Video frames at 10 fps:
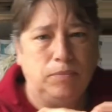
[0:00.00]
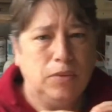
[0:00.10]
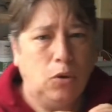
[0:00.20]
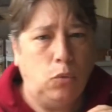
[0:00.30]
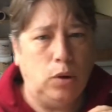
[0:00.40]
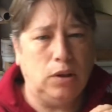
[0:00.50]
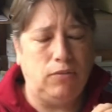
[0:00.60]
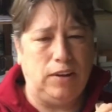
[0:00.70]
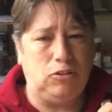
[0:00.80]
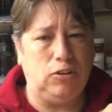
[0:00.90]
We'll
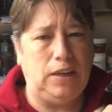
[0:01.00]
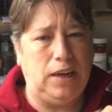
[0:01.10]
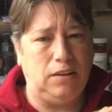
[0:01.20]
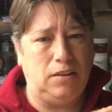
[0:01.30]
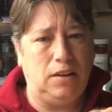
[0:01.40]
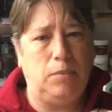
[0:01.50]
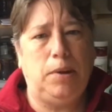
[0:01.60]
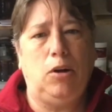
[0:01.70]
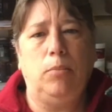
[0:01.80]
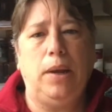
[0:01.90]
eventually get to them
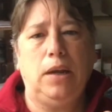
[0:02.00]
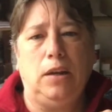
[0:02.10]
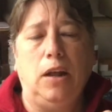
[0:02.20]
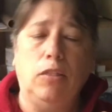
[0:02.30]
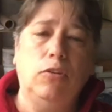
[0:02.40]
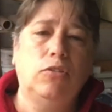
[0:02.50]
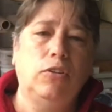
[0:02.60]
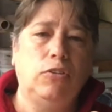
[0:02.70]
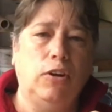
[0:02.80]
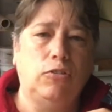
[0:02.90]
and I'll make another
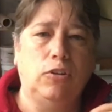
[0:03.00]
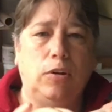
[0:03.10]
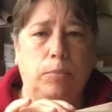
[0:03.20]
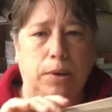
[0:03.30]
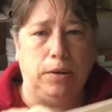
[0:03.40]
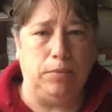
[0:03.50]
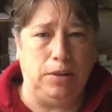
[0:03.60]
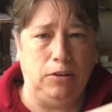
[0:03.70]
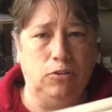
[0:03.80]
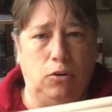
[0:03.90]
suggestion, but
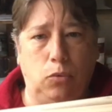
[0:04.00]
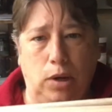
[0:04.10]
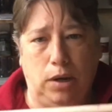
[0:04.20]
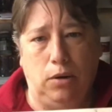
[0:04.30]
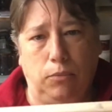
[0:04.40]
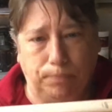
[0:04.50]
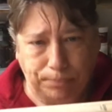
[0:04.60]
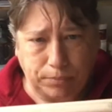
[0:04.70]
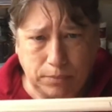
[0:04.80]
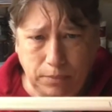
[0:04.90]
these are what
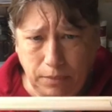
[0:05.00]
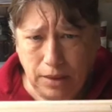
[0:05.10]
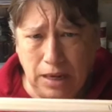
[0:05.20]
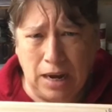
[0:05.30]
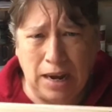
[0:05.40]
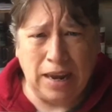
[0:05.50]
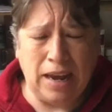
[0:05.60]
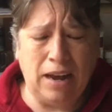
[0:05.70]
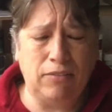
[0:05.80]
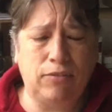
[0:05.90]
I
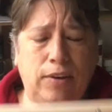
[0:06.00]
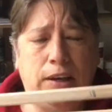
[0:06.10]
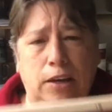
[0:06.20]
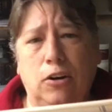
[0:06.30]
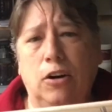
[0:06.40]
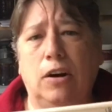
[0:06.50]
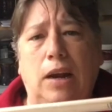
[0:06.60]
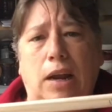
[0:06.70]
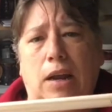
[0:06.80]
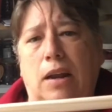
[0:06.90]
have here
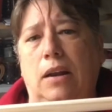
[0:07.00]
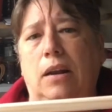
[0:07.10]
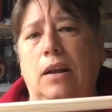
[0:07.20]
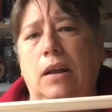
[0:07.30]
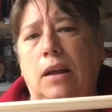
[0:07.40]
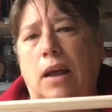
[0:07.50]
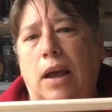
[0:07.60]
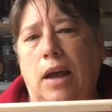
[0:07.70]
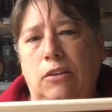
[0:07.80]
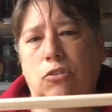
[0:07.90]
and
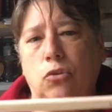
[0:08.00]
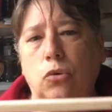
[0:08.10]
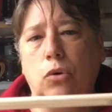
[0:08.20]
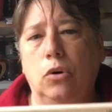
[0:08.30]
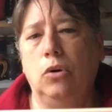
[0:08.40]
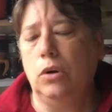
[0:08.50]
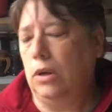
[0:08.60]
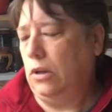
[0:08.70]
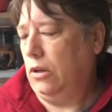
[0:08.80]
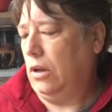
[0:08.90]
at school,
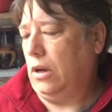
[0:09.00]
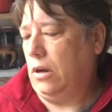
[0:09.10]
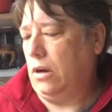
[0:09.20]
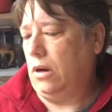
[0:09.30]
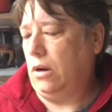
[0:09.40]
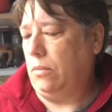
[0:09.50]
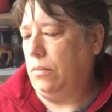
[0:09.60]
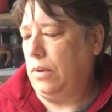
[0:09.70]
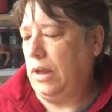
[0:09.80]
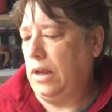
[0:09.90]

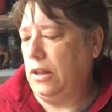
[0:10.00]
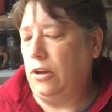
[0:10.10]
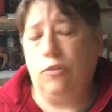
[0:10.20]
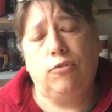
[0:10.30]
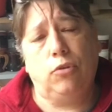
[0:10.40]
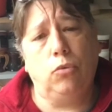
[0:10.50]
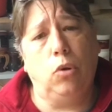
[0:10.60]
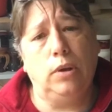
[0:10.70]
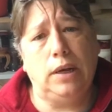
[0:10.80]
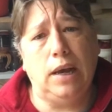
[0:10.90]
and they're for
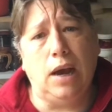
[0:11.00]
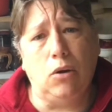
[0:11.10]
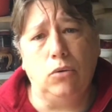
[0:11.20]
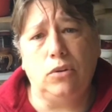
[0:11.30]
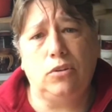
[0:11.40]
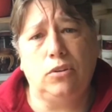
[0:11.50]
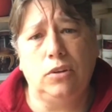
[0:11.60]
rolling out